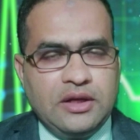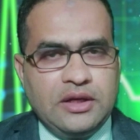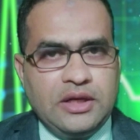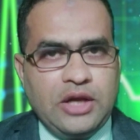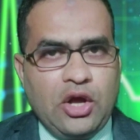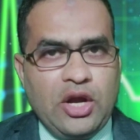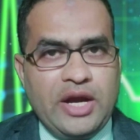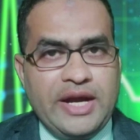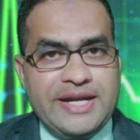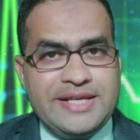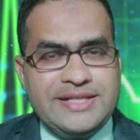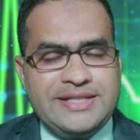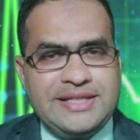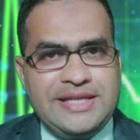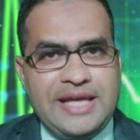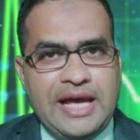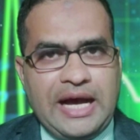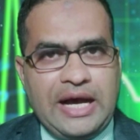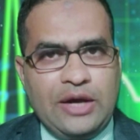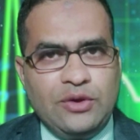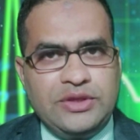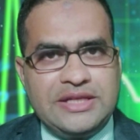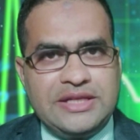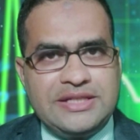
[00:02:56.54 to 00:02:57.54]
Now let us see
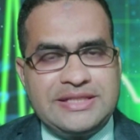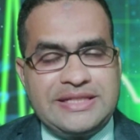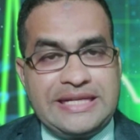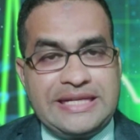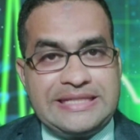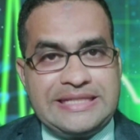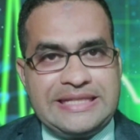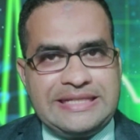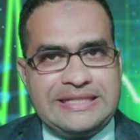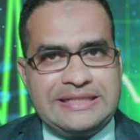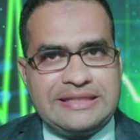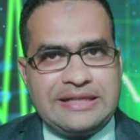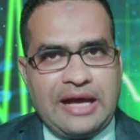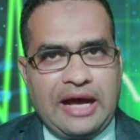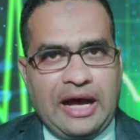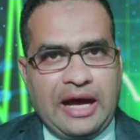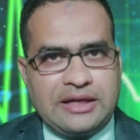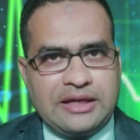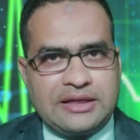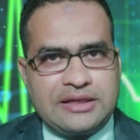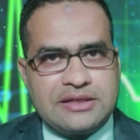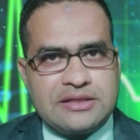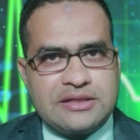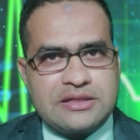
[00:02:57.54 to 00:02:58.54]
how this disease
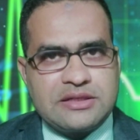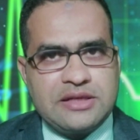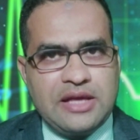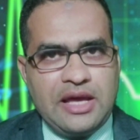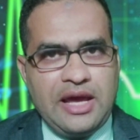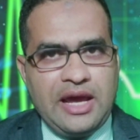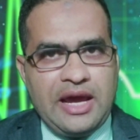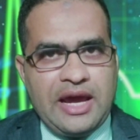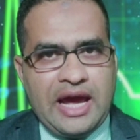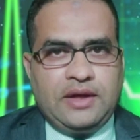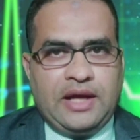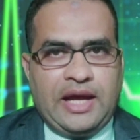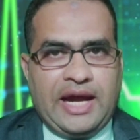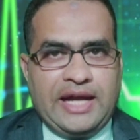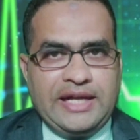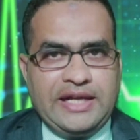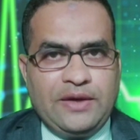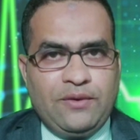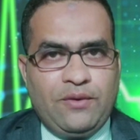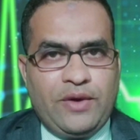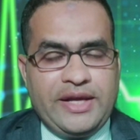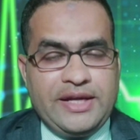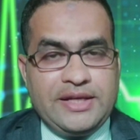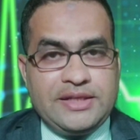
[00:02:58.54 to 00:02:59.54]
occurs.
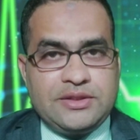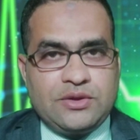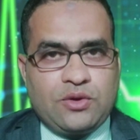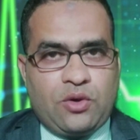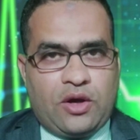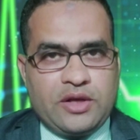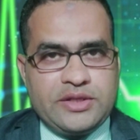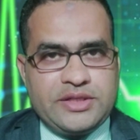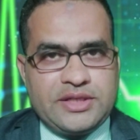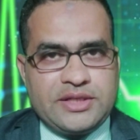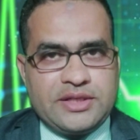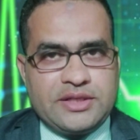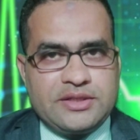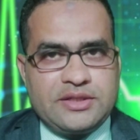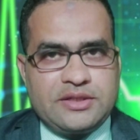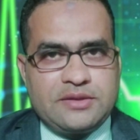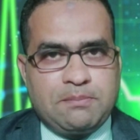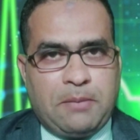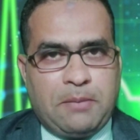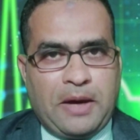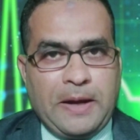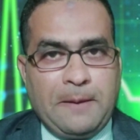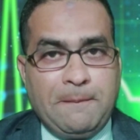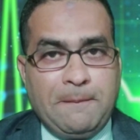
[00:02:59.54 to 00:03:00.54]
Hantavirus causes
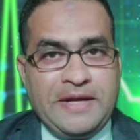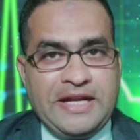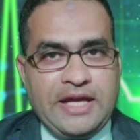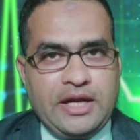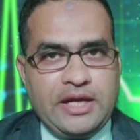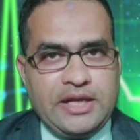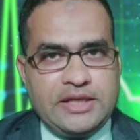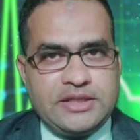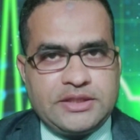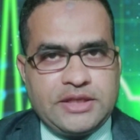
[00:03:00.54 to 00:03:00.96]
pulmonary